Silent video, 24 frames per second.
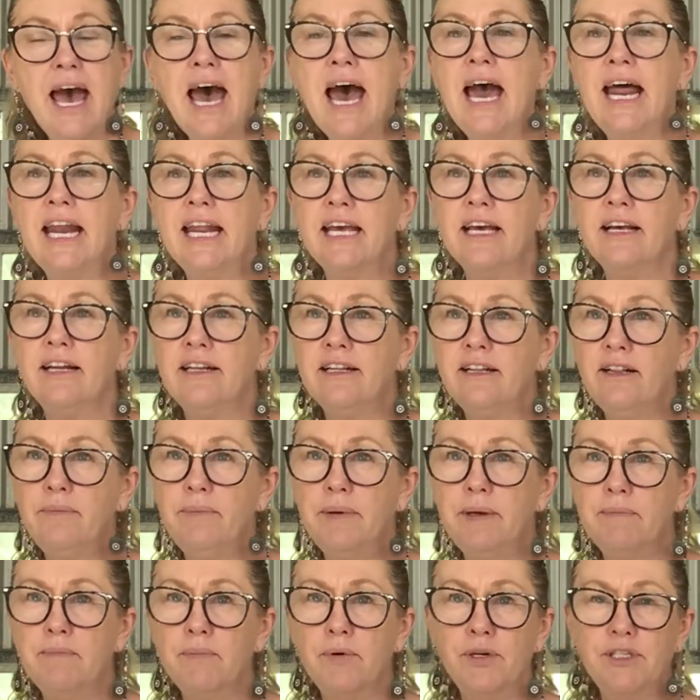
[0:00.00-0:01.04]
adding a little
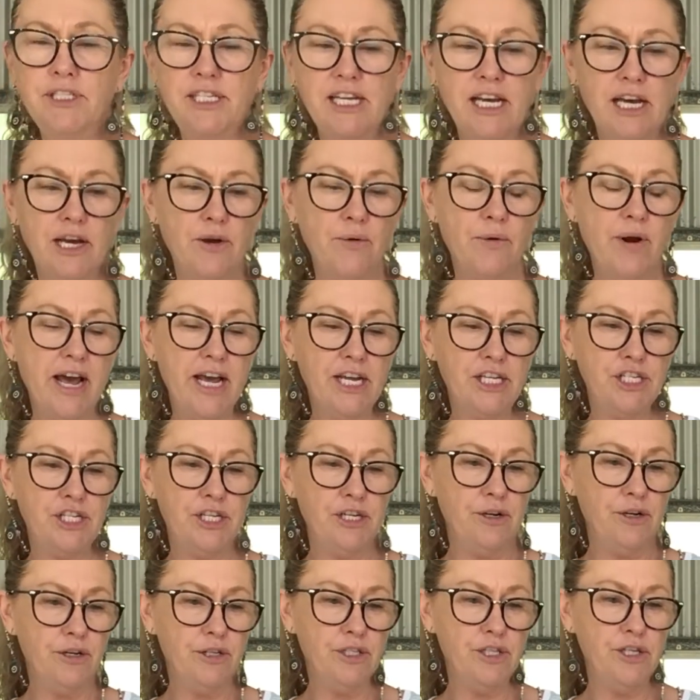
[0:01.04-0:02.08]
bit more decoration
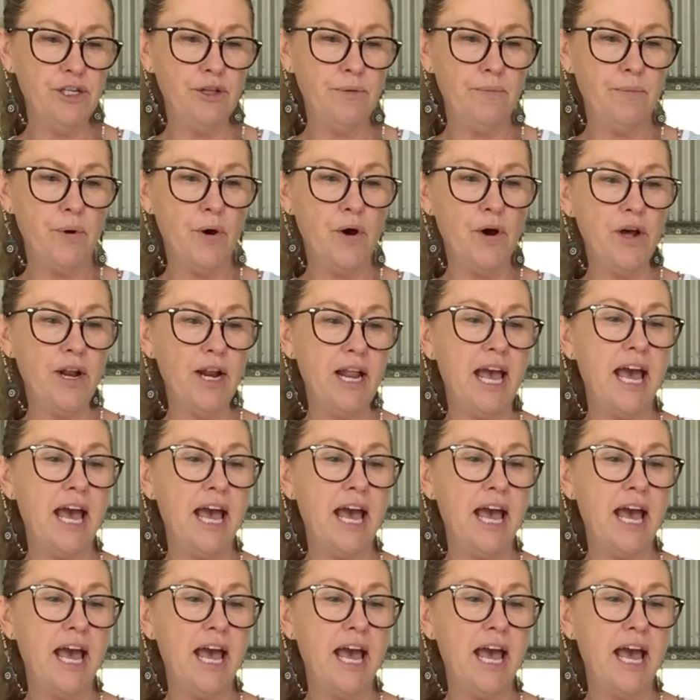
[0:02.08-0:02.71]
onto the pot